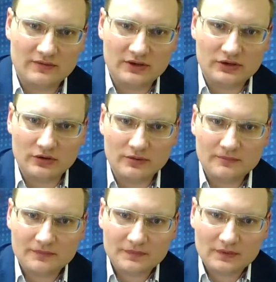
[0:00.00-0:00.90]
video
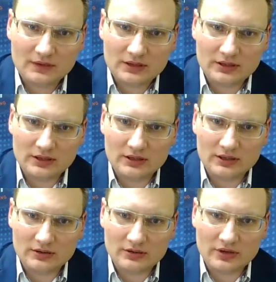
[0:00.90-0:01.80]

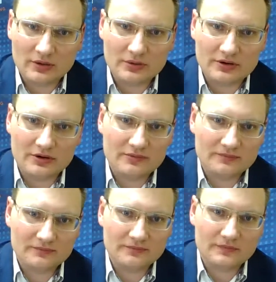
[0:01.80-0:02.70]
on
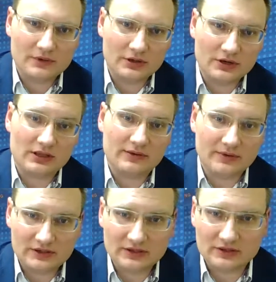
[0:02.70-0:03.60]
our
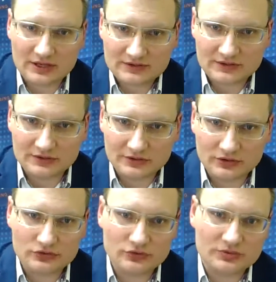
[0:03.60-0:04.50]
Kharkiv IT
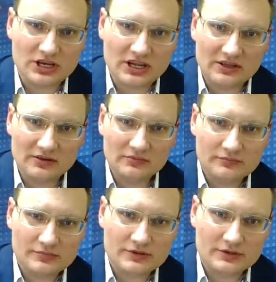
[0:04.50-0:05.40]
Cluster YouTube
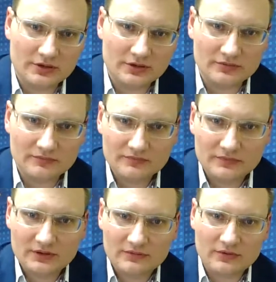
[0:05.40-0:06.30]
channel. So
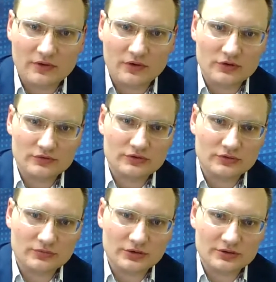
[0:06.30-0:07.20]
for those
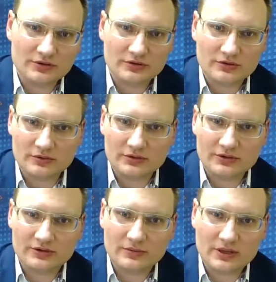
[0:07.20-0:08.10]
who were
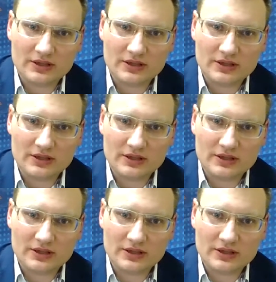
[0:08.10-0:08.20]
not